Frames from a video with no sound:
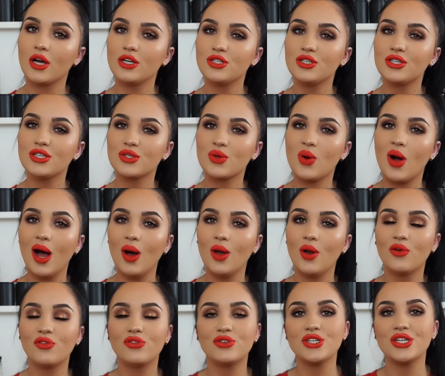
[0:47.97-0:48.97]
I do this
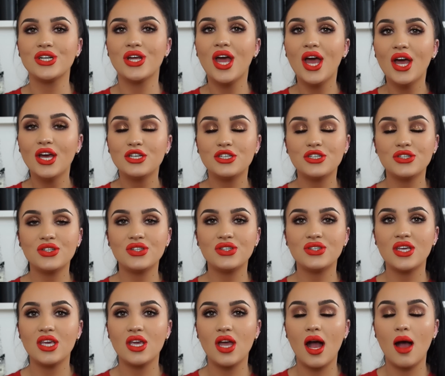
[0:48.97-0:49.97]
quite often just to
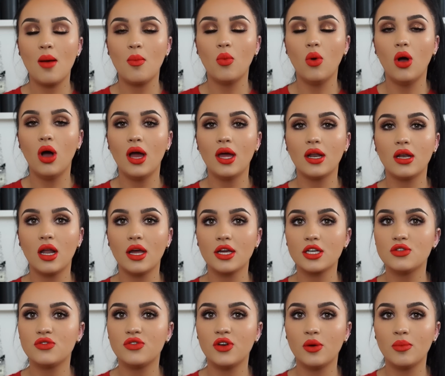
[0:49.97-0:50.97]
see what I'd
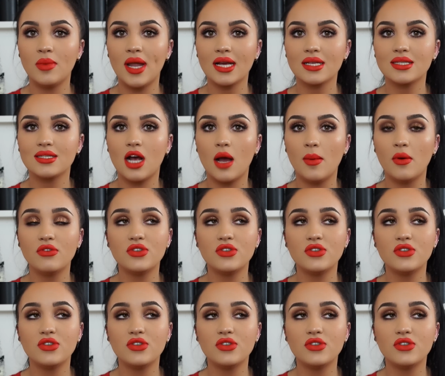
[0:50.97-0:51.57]
like to film next time.